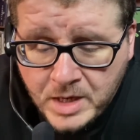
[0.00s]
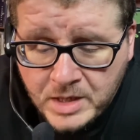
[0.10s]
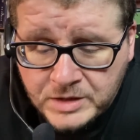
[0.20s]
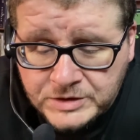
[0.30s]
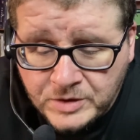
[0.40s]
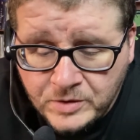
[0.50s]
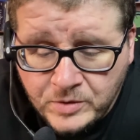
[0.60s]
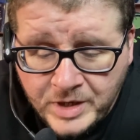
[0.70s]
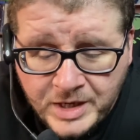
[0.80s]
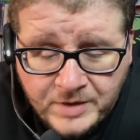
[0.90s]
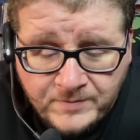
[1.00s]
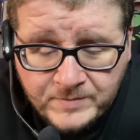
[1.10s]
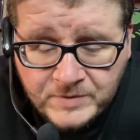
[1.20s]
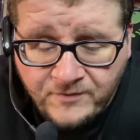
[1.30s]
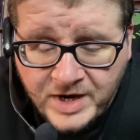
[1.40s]
So, and it
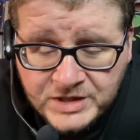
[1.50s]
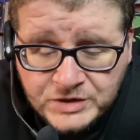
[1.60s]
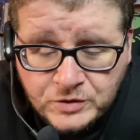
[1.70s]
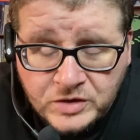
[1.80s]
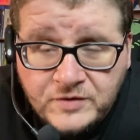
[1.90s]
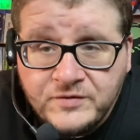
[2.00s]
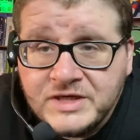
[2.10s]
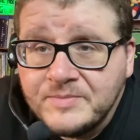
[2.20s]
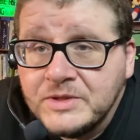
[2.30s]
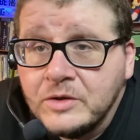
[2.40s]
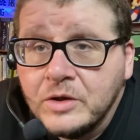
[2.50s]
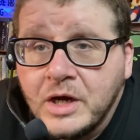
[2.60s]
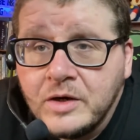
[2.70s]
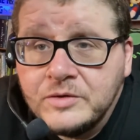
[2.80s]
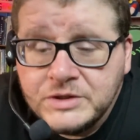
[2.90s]
flashes all different types of little
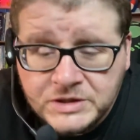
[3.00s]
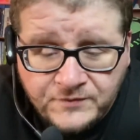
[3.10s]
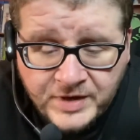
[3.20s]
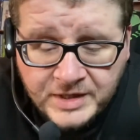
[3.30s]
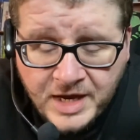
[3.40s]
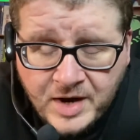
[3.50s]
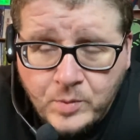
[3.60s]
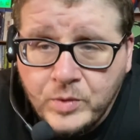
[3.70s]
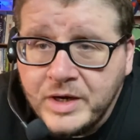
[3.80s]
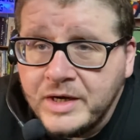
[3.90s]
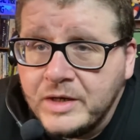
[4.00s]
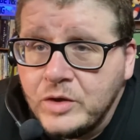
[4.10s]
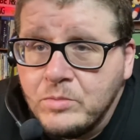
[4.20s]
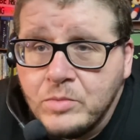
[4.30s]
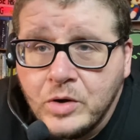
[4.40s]
colors and stuff like that. When
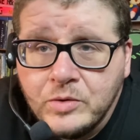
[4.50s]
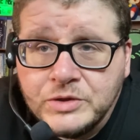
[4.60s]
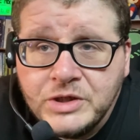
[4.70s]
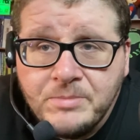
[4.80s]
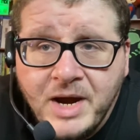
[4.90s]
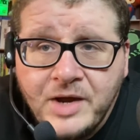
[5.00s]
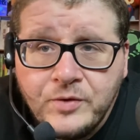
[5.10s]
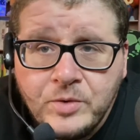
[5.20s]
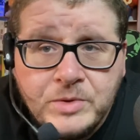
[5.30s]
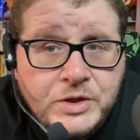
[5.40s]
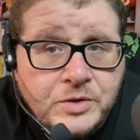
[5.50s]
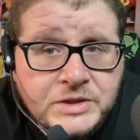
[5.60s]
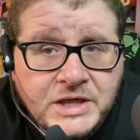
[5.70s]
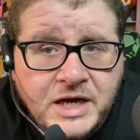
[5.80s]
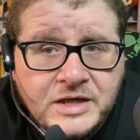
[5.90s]
you go into the bathroom, it
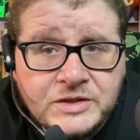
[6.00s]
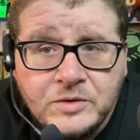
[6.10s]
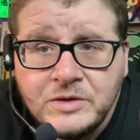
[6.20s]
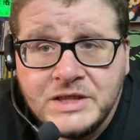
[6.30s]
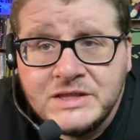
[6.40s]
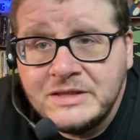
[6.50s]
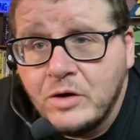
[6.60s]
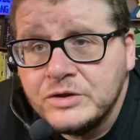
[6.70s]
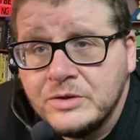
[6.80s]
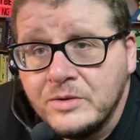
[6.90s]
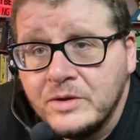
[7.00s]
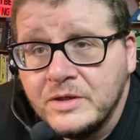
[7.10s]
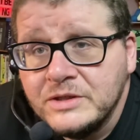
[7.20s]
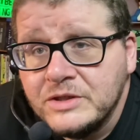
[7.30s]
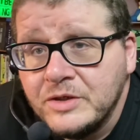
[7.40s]
turns on. So this is also
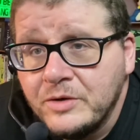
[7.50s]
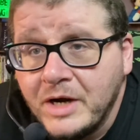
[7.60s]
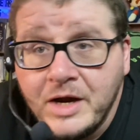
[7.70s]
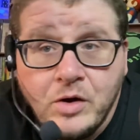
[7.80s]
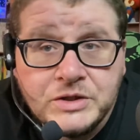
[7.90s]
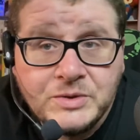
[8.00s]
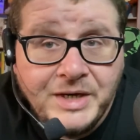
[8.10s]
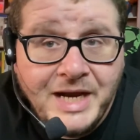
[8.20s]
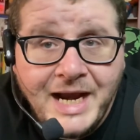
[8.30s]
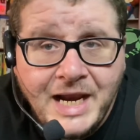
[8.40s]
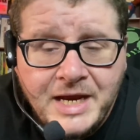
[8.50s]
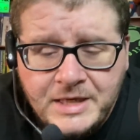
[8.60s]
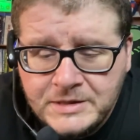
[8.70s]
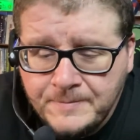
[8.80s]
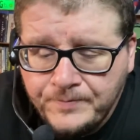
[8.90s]
considered a
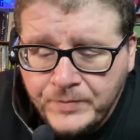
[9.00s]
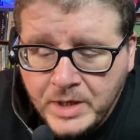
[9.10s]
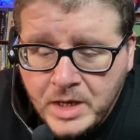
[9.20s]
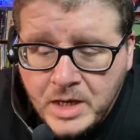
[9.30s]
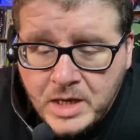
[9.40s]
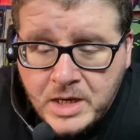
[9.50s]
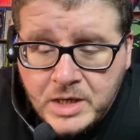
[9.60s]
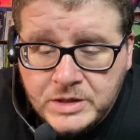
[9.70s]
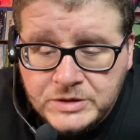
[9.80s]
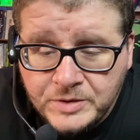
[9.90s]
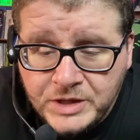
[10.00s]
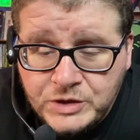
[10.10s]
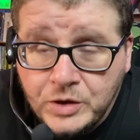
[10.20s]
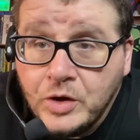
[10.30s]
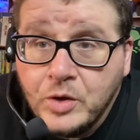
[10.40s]
nightlight so that
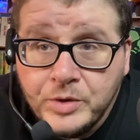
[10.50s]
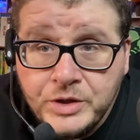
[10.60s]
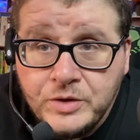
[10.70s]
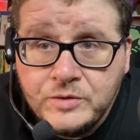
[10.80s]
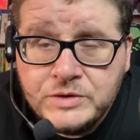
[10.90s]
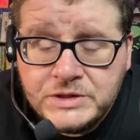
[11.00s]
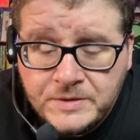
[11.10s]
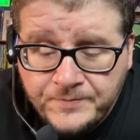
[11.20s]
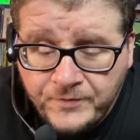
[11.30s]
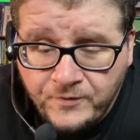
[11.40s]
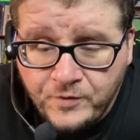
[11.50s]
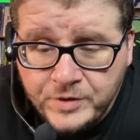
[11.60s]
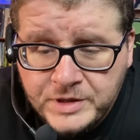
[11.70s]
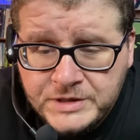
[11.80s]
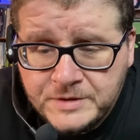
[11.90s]
you can go and use
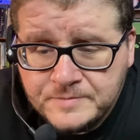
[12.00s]
for it.